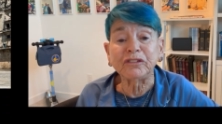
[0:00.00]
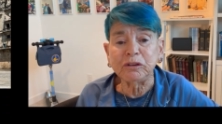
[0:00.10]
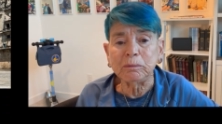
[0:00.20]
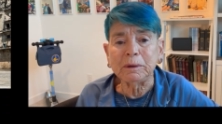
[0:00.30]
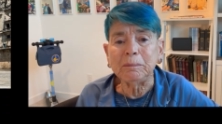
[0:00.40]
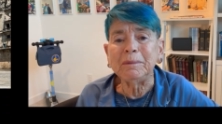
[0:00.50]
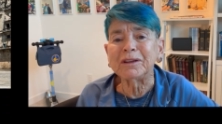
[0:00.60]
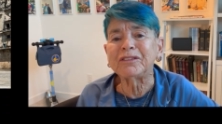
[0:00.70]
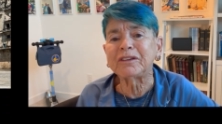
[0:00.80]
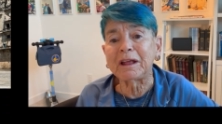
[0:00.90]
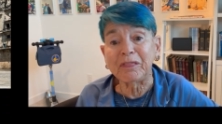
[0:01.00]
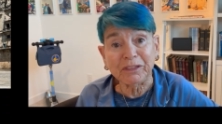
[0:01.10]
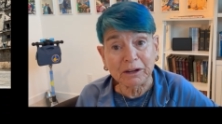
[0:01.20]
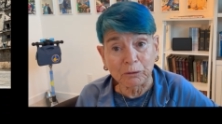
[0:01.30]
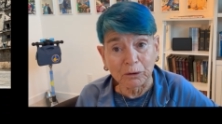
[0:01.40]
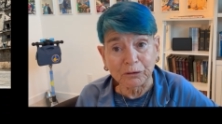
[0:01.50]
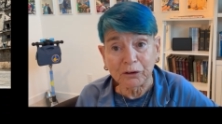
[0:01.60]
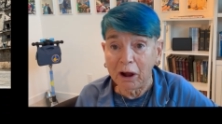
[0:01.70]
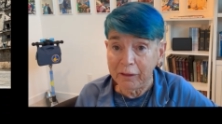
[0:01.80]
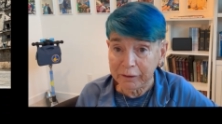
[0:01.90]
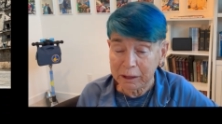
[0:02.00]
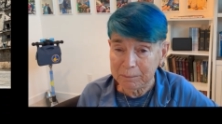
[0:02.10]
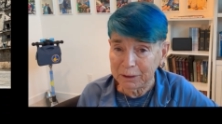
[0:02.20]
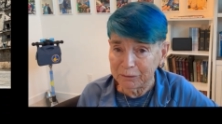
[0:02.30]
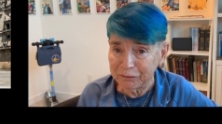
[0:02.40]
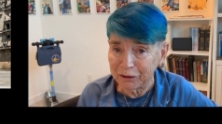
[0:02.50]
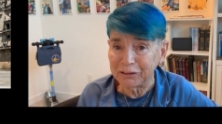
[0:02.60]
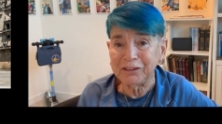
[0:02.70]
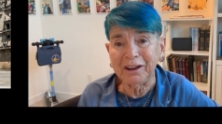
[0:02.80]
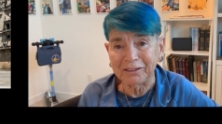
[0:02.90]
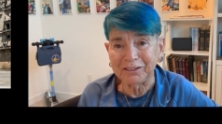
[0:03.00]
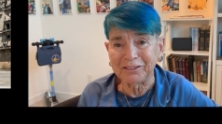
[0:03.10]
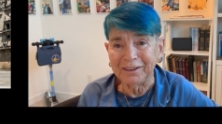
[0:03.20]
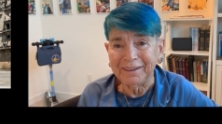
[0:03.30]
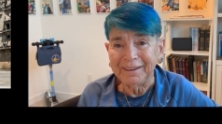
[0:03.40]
to Be Missed Cathedrals on the Camino Frances.